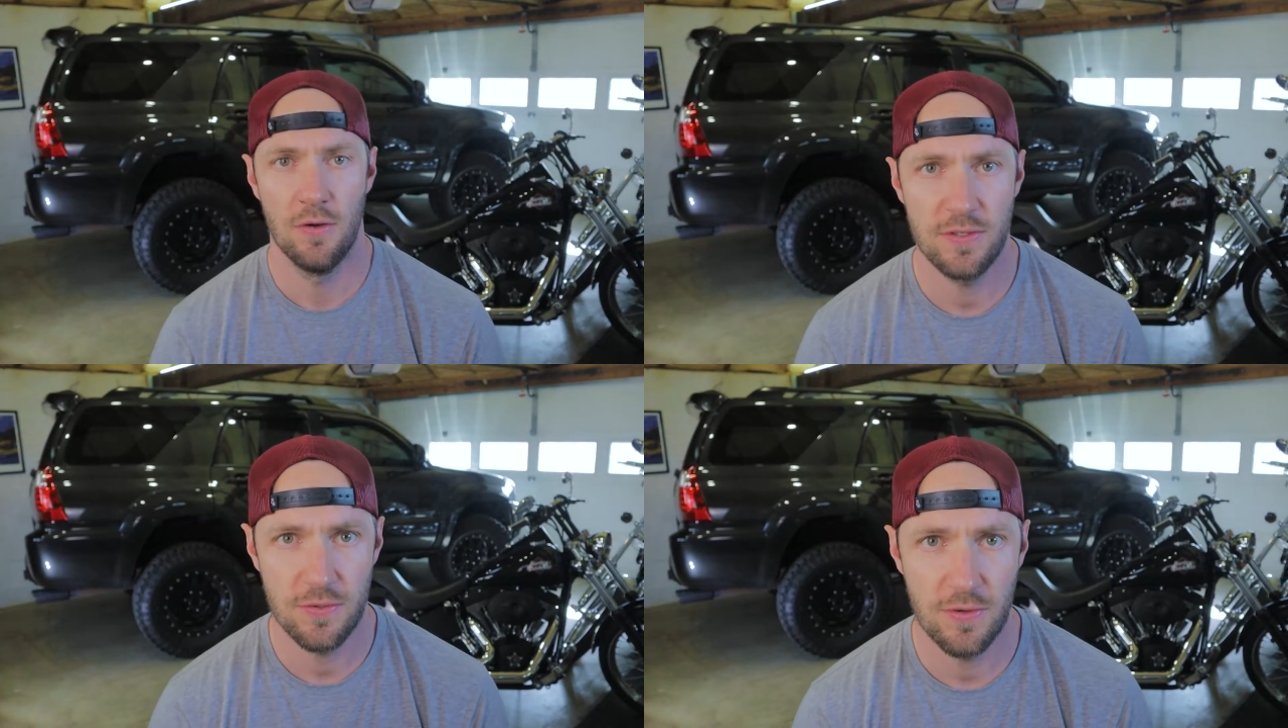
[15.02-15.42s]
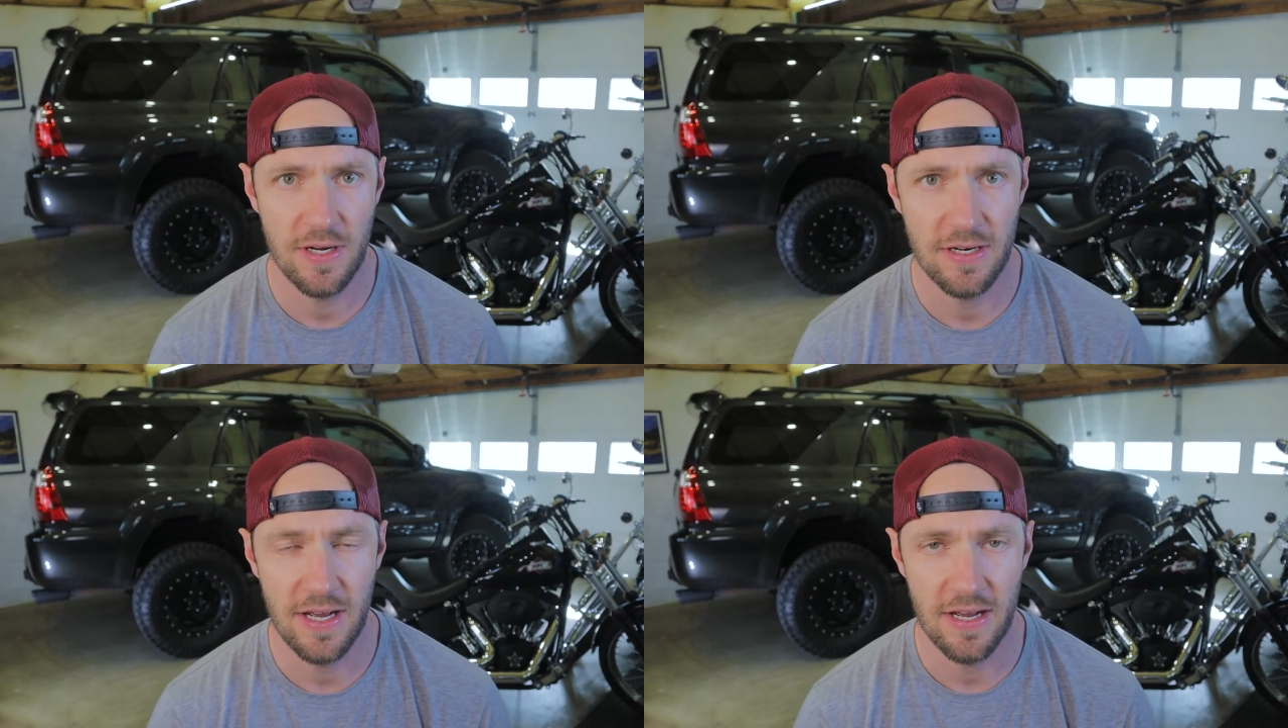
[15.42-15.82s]
What's going
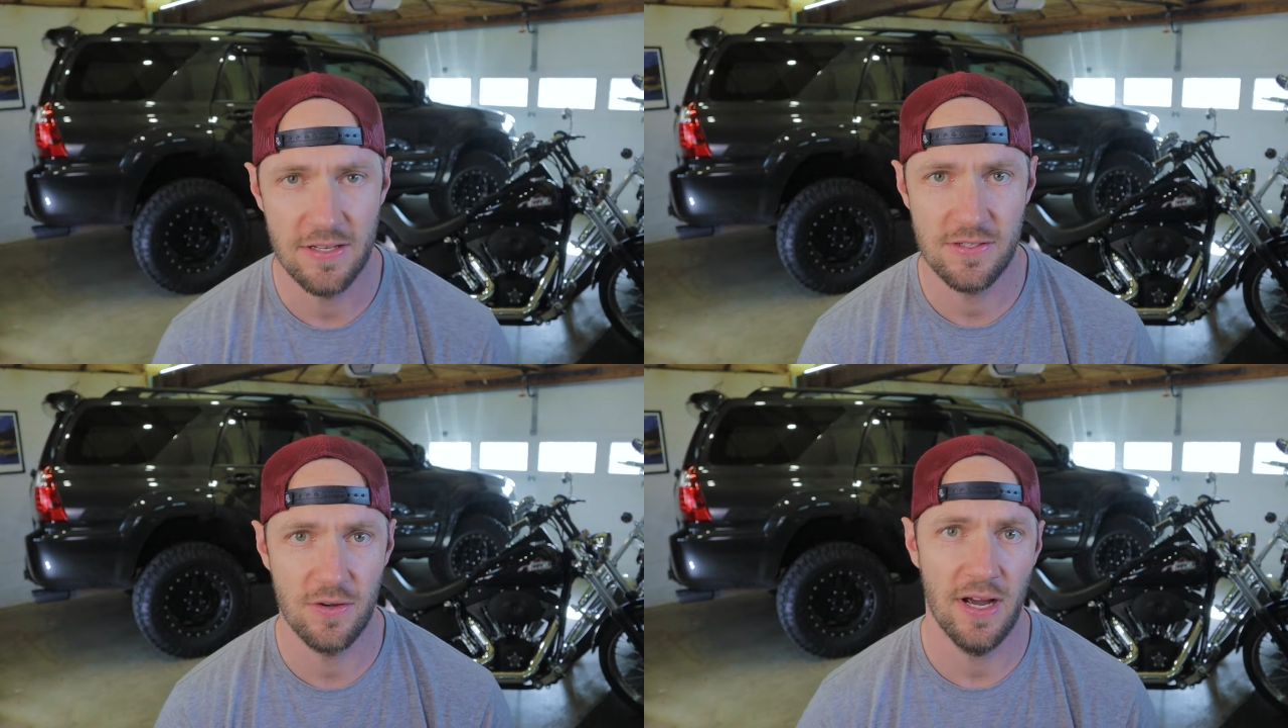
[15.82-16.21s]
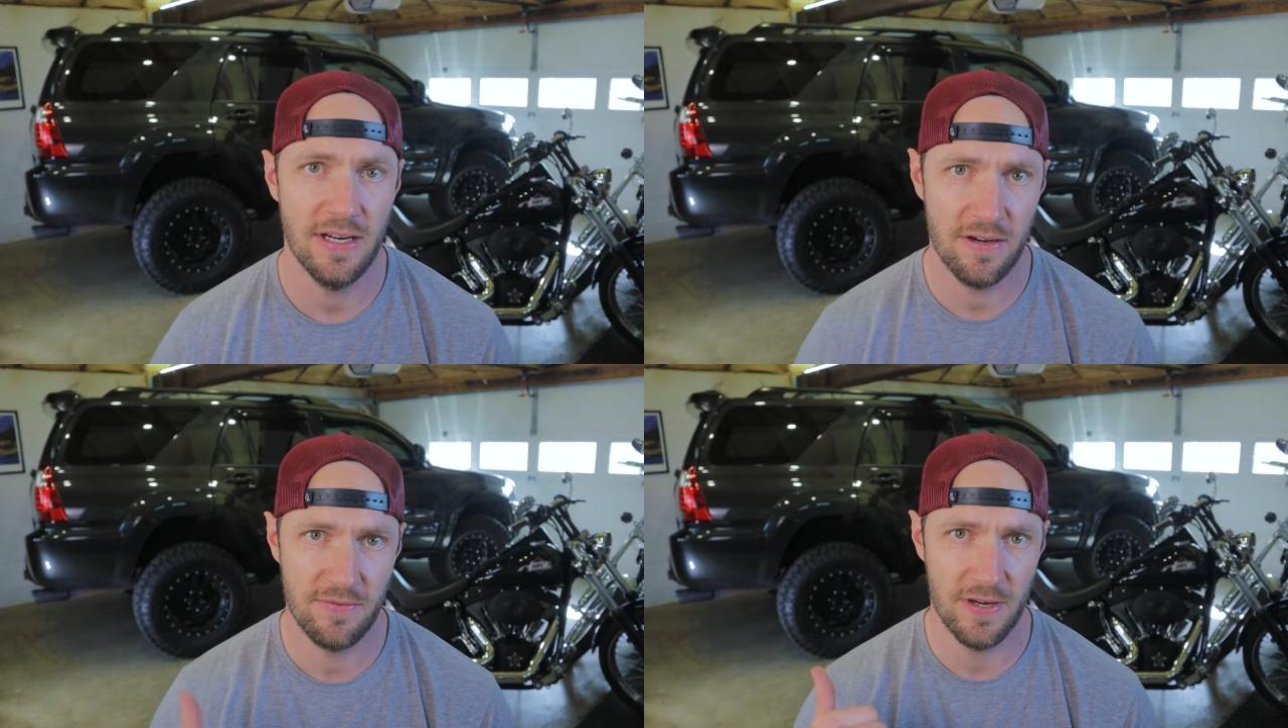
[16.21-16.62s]
on, guys? So I
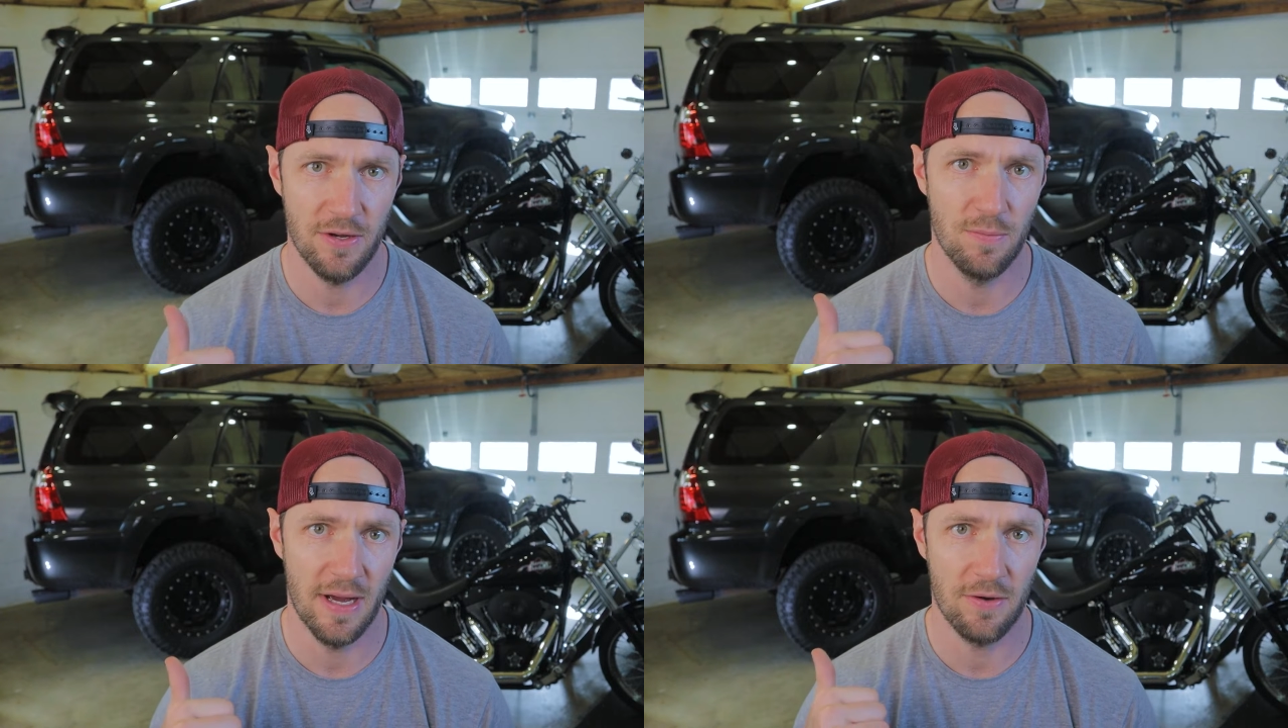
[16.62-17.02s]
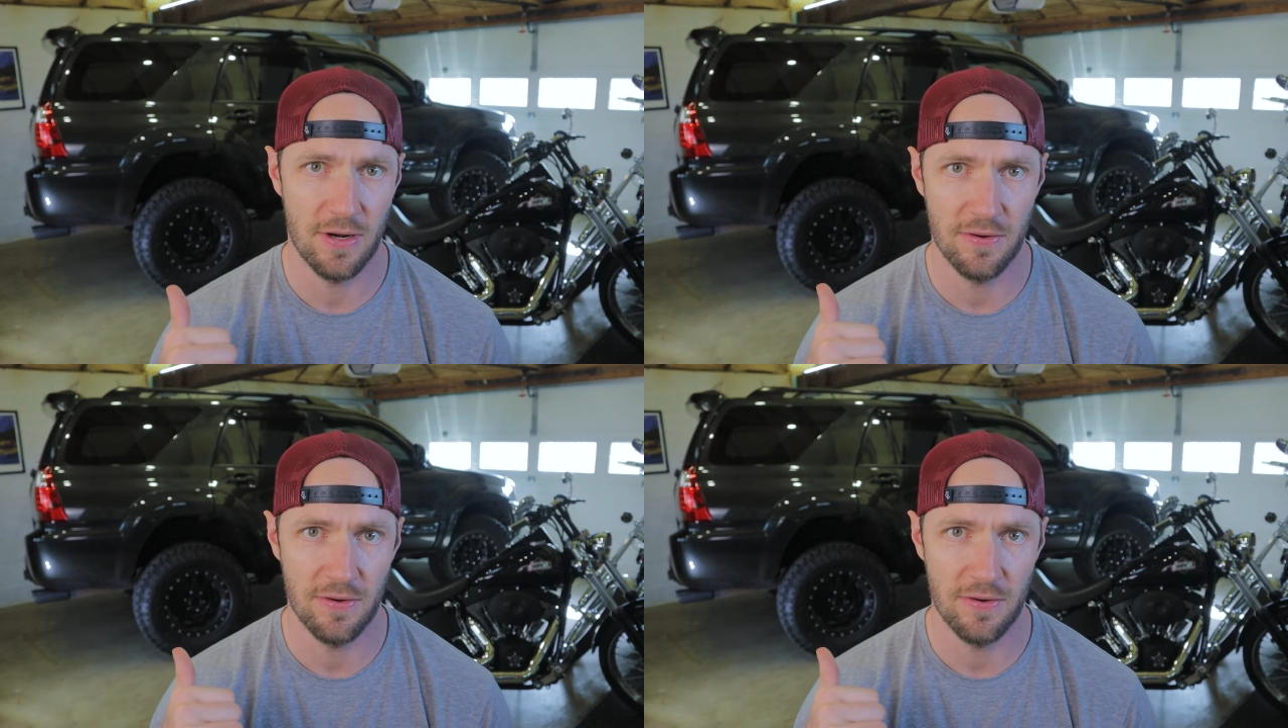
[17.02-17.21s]
did a video back when